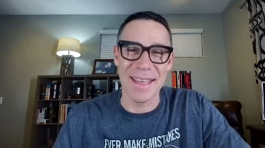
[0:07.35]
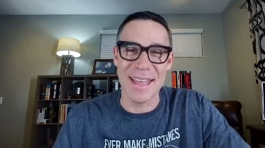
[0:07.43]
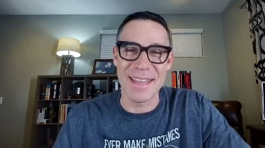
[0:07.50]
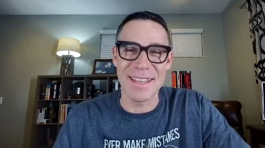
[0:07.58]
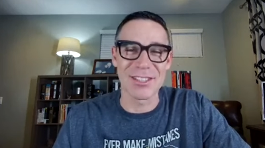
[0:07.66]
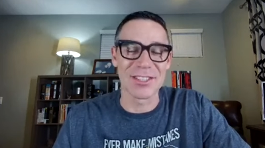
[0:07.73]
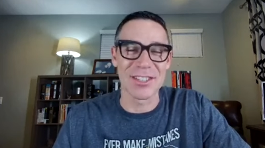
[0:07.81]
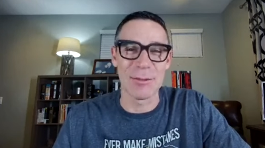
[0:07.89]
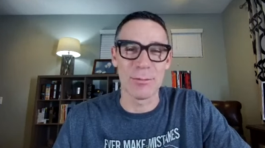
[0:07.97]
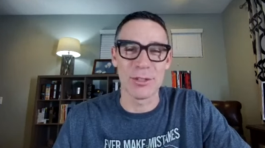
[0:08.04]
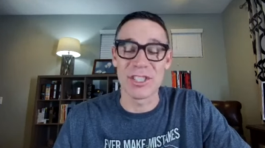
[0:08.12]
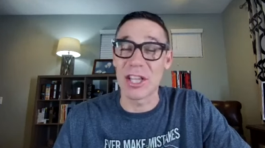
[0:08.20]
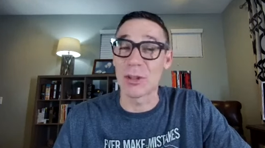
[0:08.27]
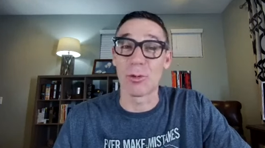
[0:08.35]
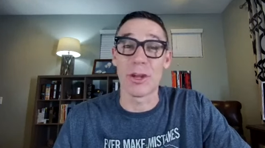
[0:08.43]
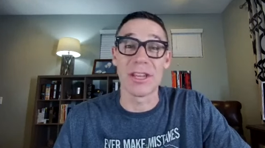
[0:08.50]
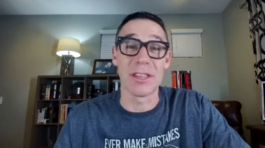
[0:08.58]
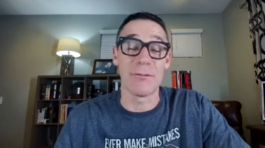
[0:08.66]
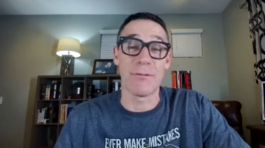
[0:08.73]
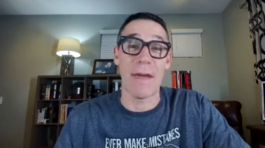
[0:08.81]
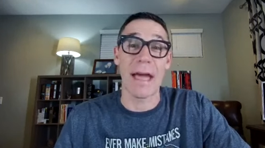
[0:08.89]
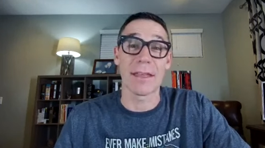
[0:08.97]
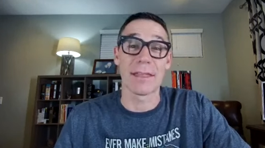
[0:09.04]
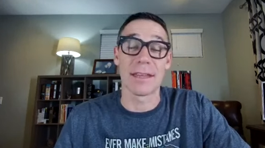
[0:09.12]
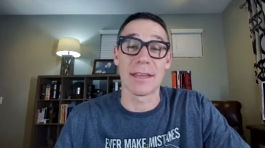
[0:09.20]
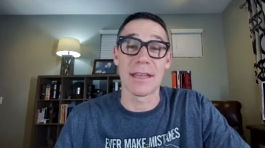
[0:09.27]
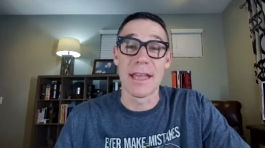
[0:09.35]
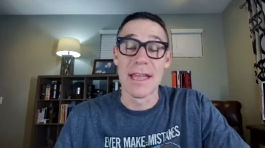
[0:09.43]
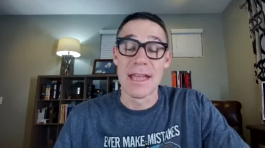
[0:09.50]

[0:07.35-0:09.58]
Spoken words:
and yesterday we celebrated the fact that